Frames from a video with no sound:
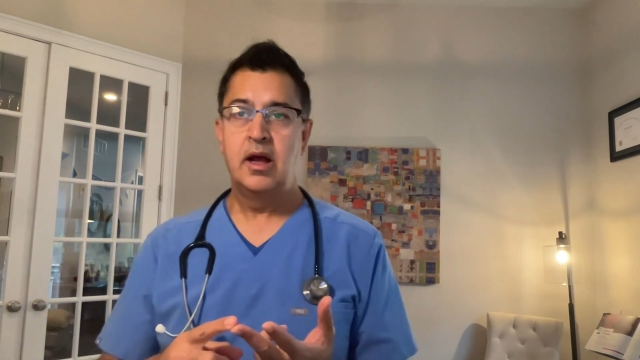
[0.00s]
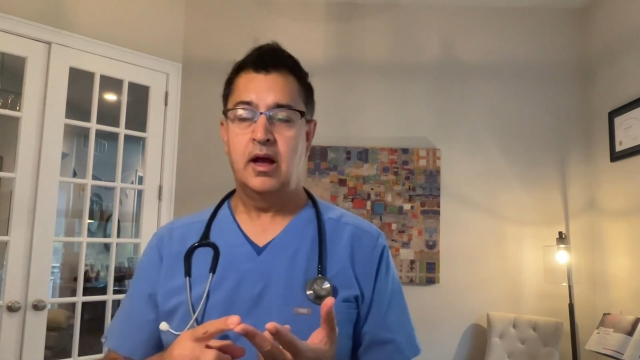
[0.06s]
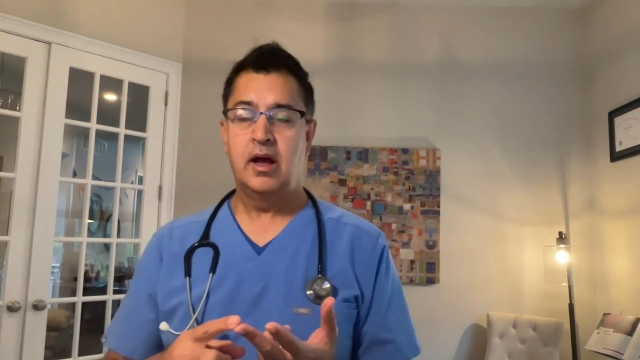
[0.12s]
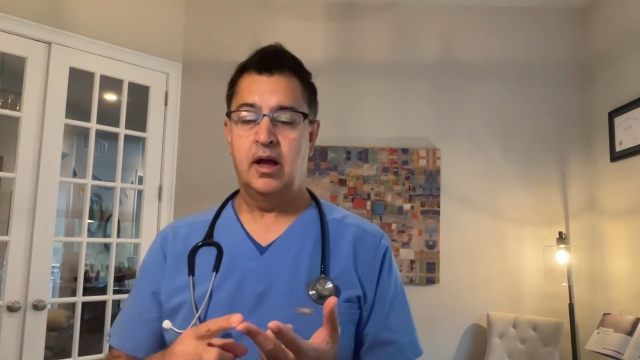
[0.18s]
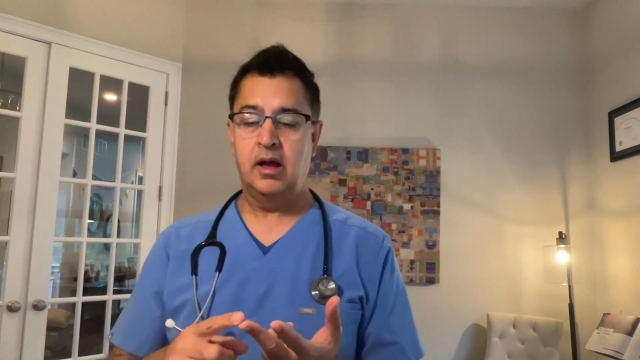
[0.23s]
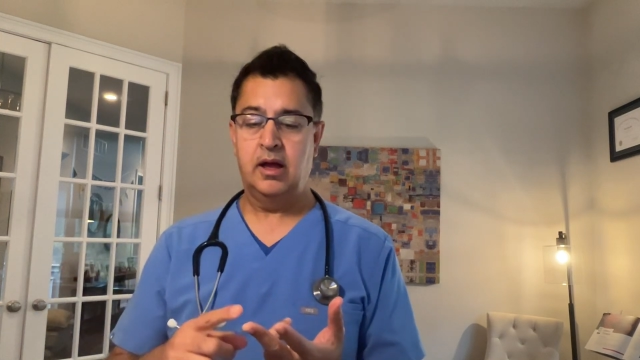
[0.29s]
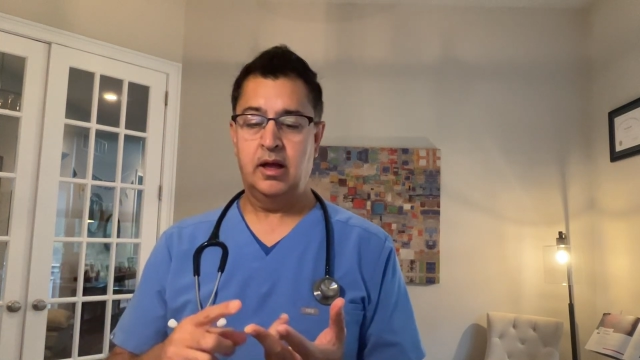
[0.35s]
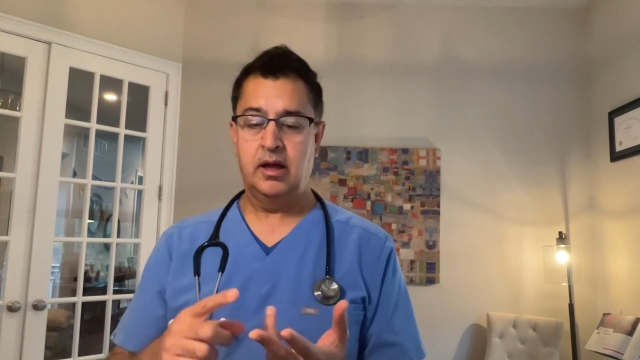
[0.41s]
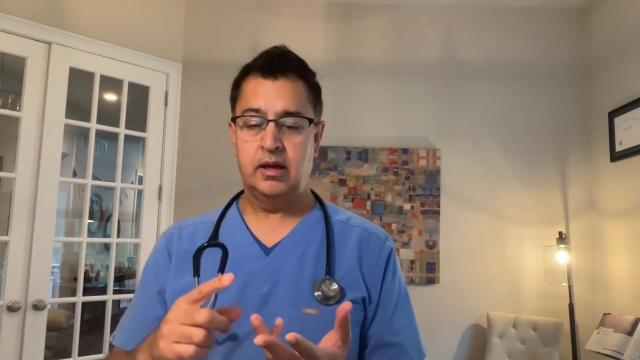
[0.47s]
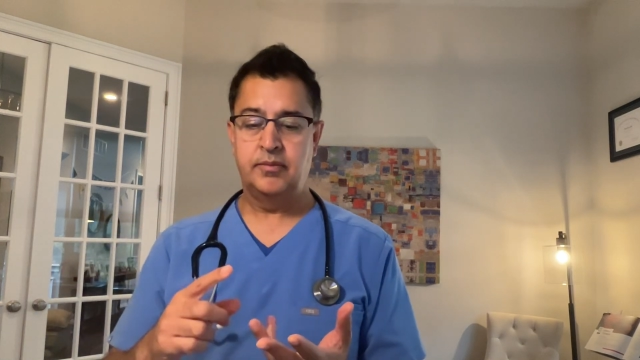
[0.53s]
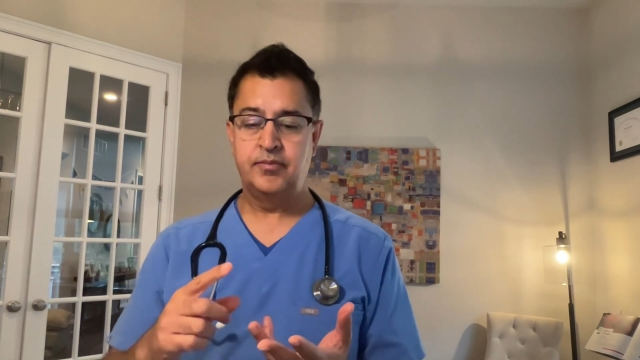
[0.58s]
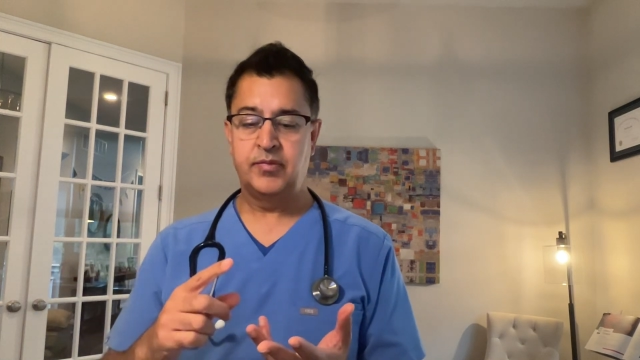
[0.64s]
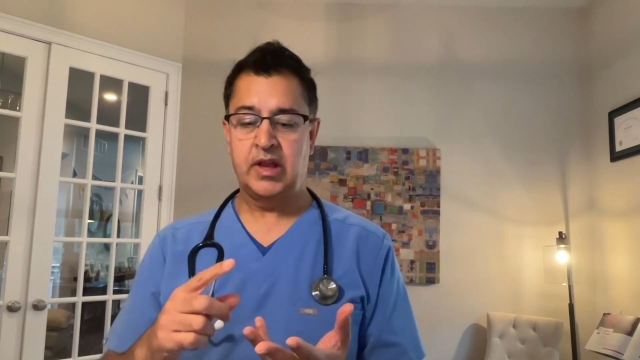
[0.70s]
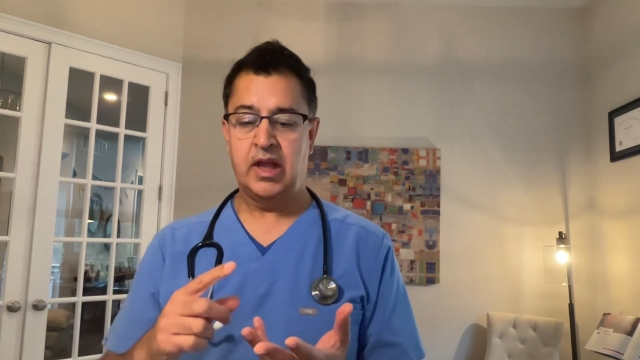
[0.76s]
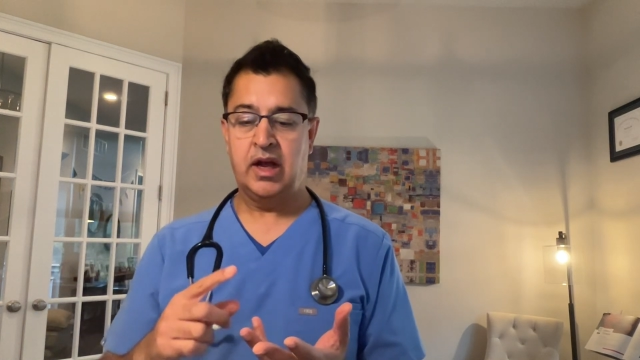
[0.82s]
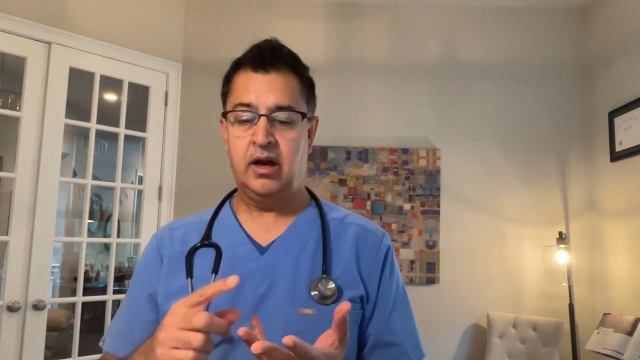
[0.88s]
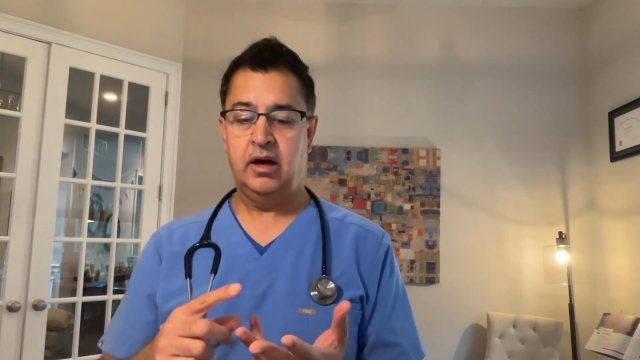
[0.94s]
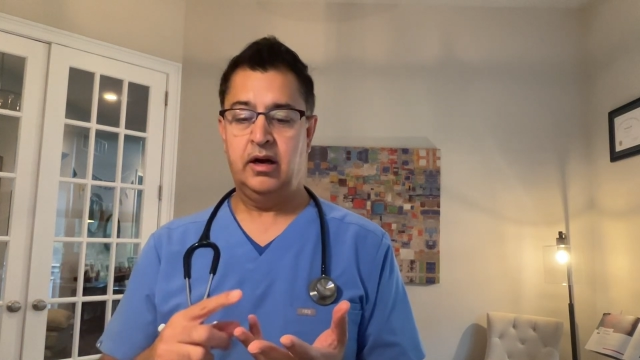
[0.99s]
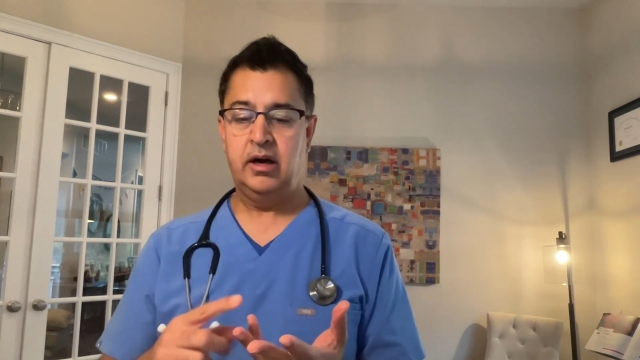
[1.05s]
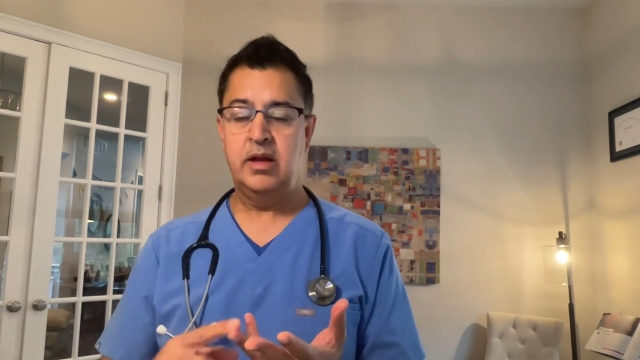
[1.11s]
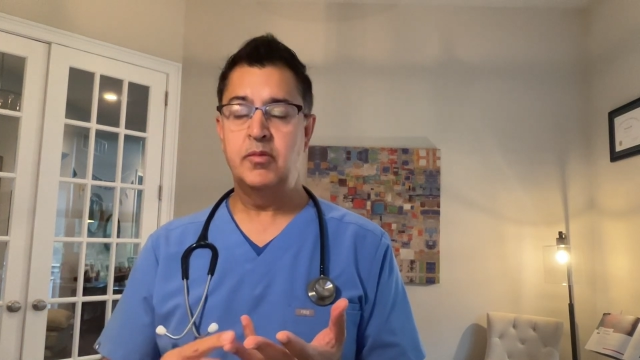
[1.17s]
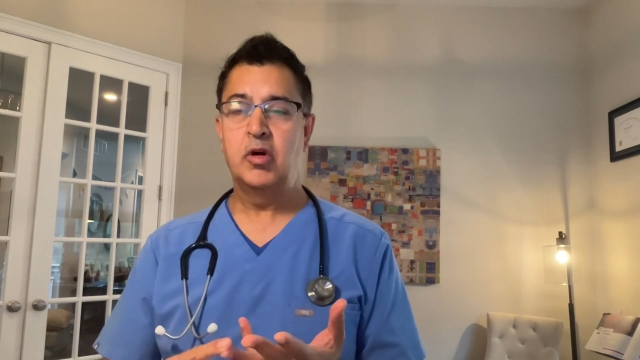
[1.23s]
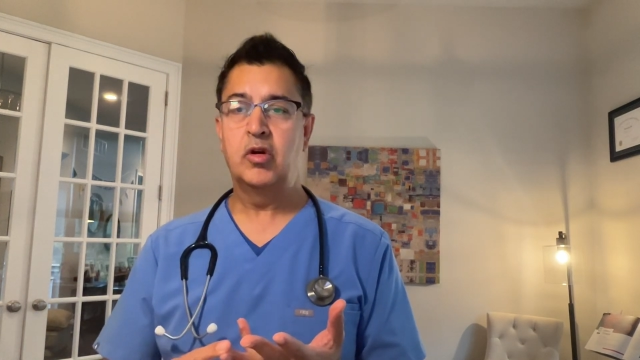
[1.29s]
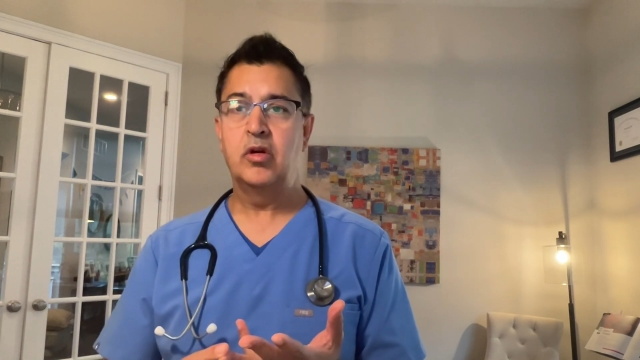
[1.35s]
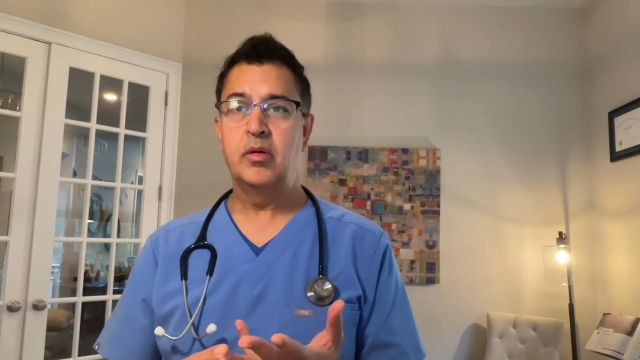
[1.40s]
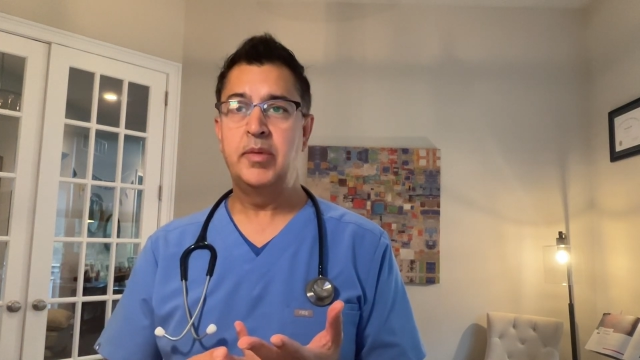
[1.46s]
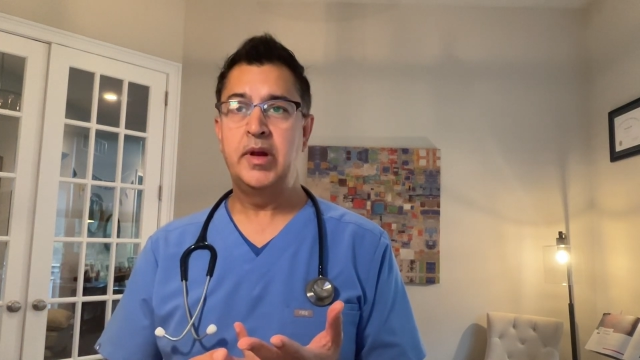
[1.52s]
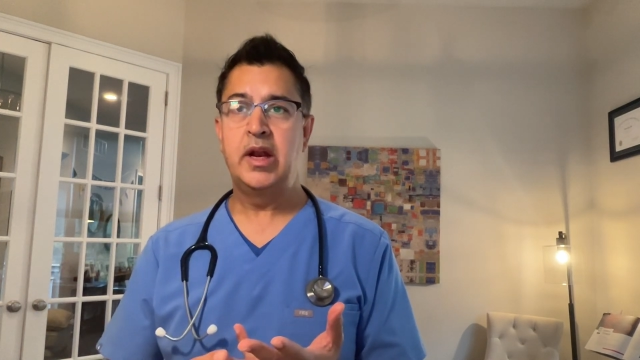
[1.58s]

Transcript: her hemoglobin